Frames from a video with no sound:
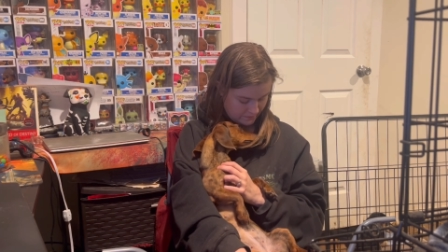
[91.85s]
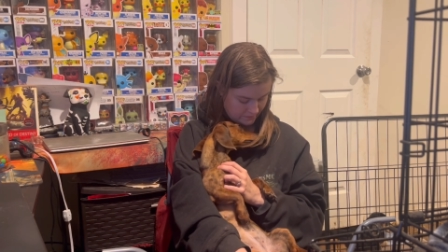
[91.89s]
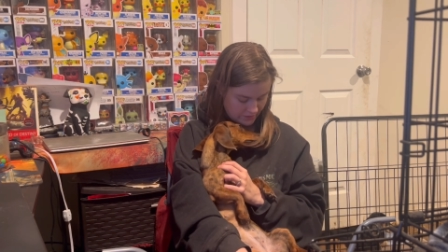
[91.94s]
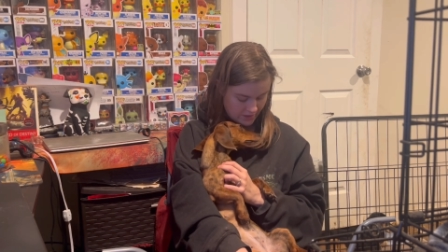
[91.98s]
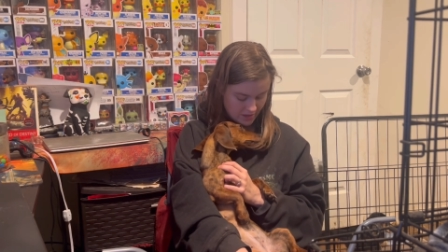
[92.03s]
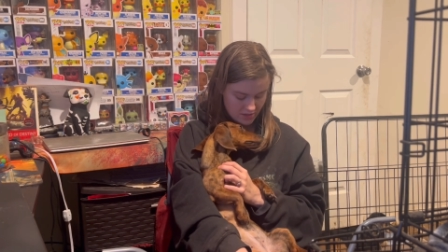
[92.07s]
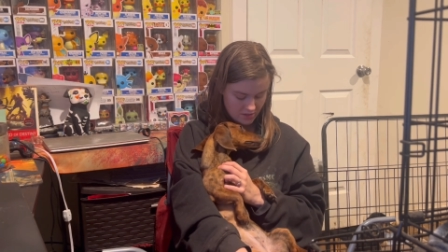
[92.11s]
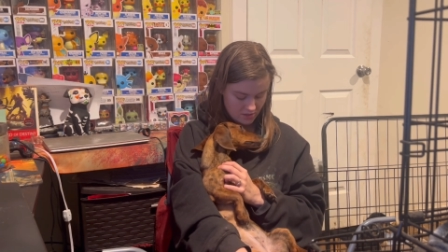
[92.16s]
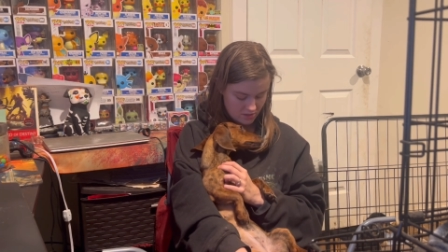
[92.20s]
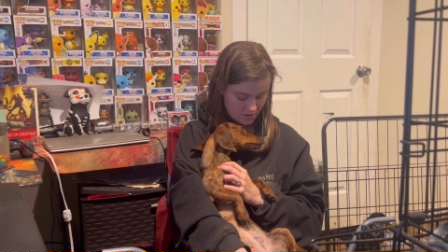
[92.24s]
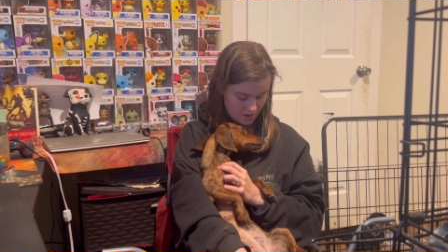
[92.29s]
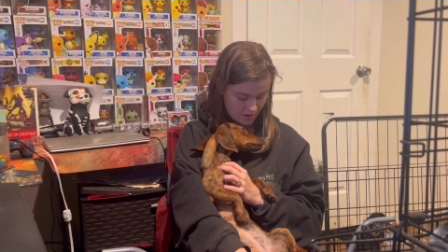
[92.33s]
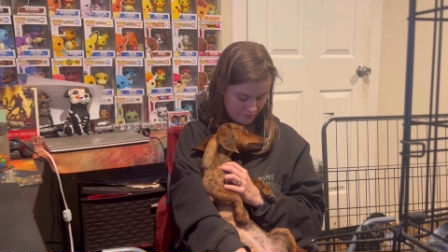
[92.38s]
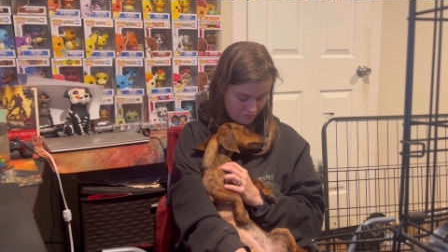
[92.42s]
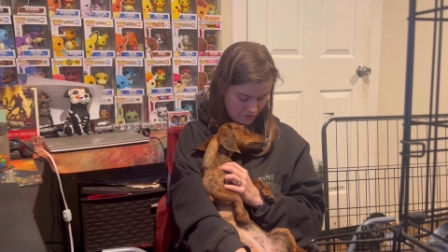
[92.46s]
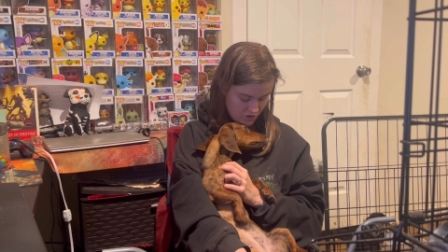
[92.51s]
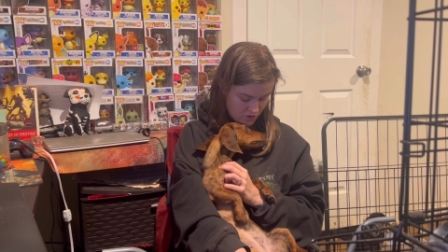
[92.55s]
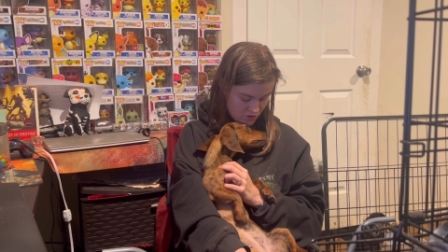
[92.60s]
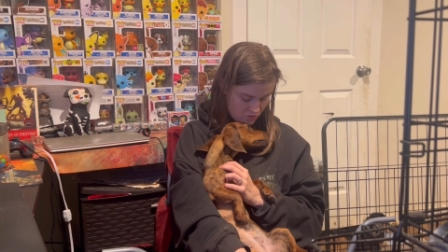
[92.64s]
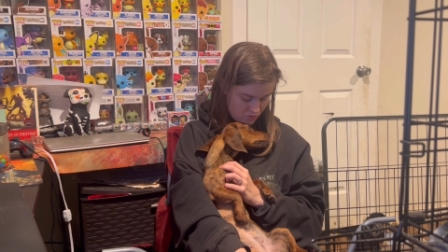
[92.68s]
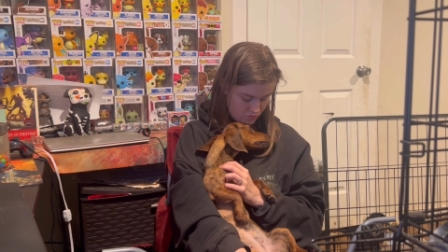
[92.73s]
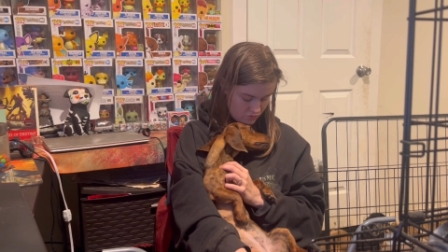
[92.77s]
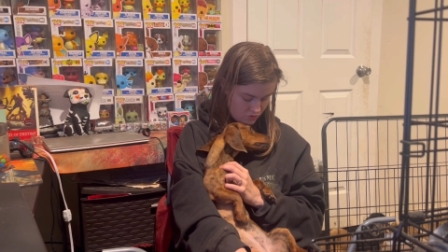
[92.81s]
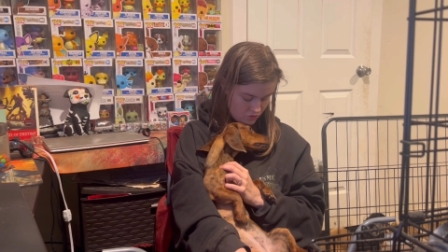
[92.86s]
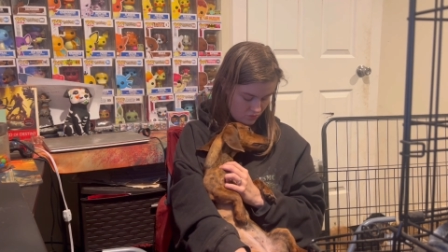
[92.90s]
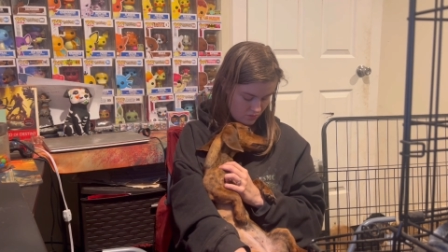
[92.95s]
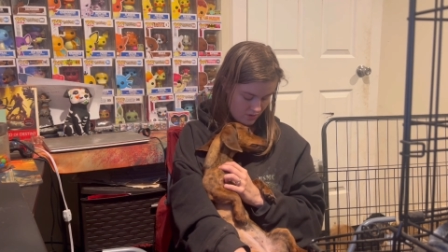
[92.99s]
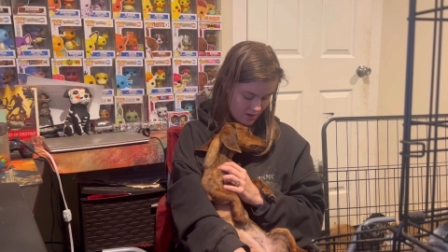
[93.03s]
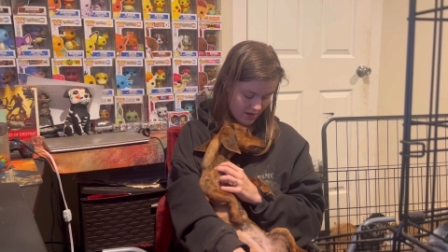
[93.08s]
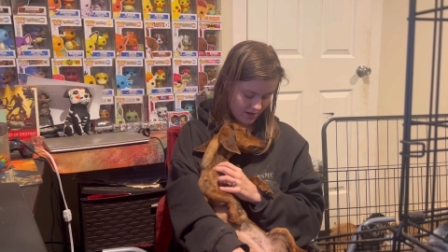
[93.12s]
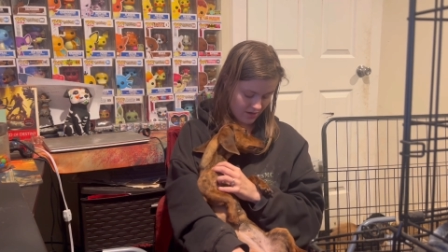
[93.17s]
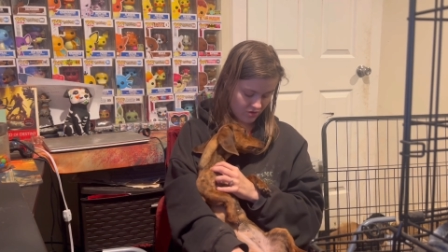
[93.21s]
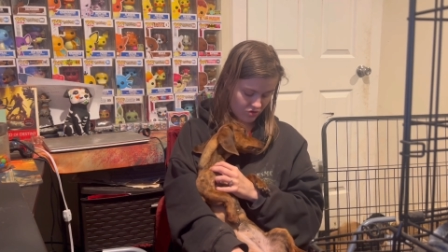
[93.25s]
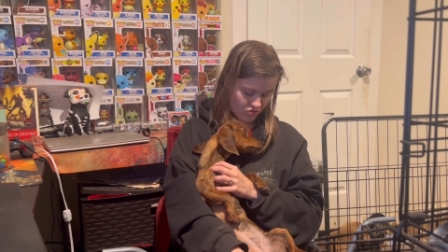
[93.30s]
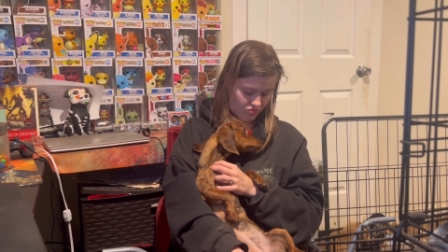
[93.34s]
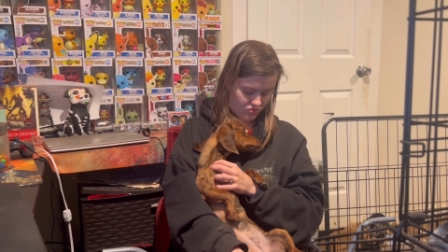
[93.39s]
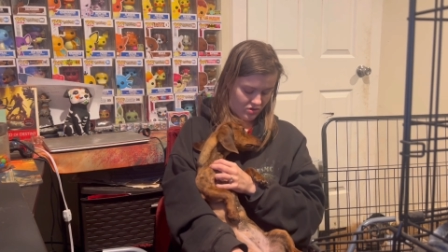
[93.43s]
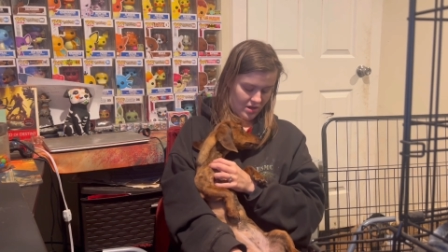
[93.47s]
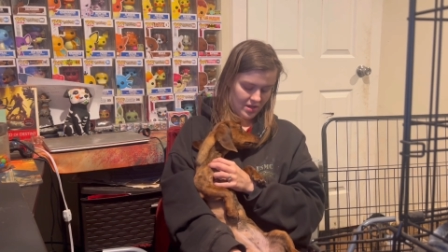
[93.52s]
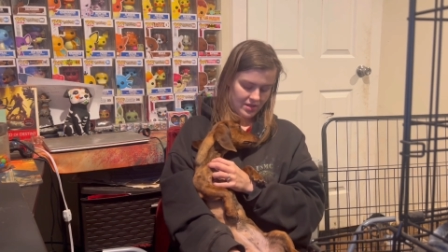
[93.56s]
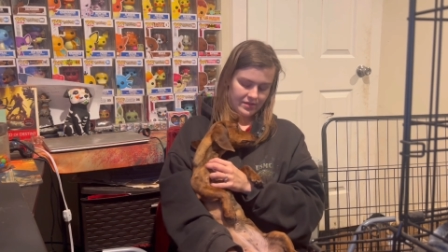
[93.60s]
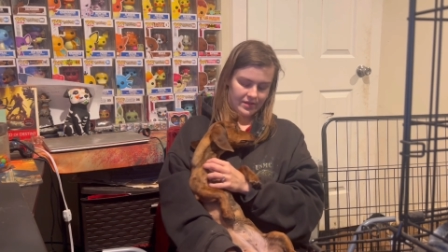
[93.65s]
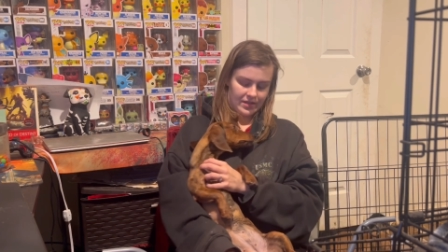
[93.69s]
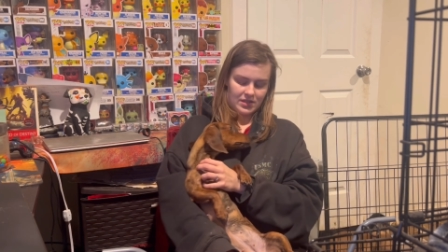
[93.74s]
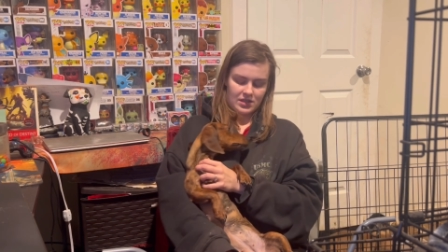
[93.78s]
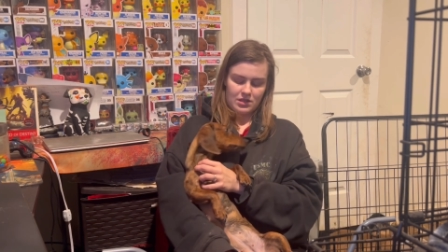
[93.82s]
That is not for you. Do not do
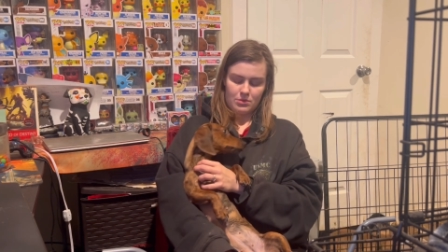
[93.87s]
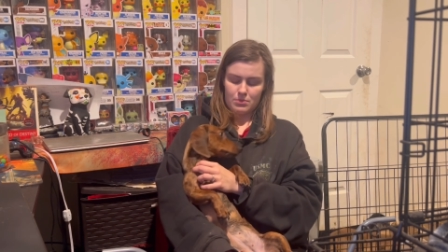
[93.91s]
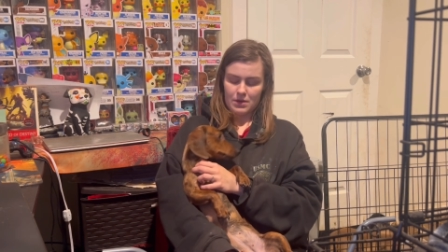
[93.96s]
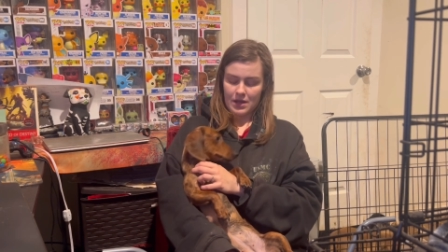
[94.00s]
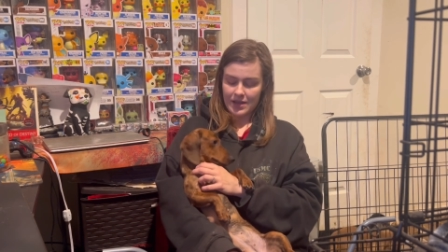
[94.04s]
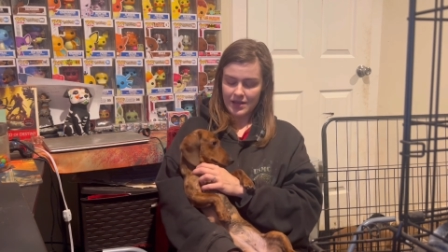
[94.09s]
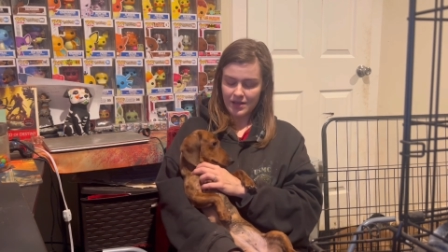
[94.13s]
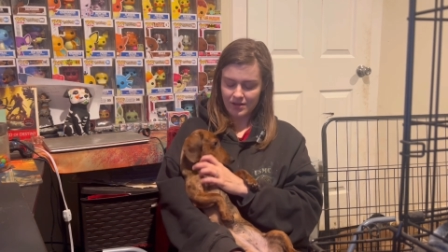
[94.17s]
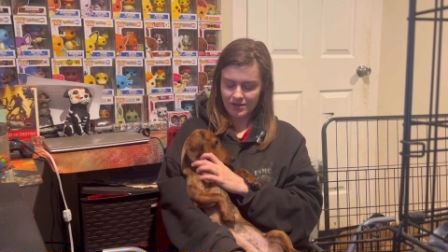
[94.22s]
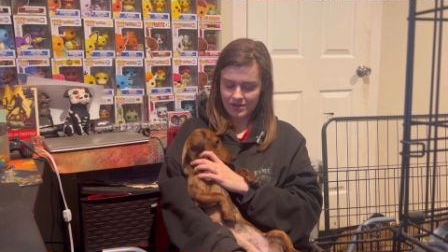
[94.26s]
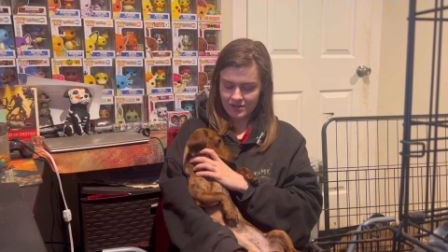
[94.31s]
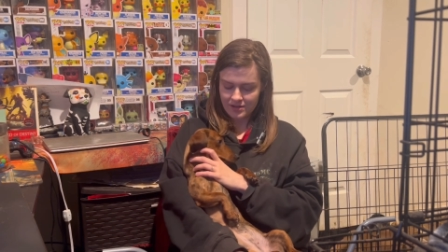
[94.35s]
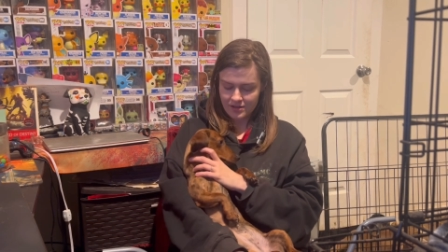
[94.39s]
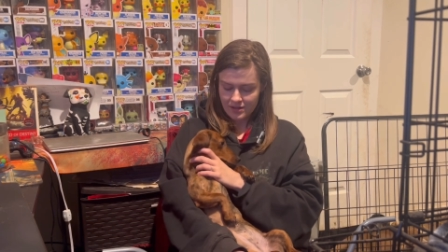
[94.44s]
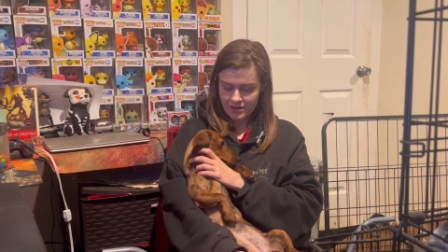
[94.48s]
not lick the mic.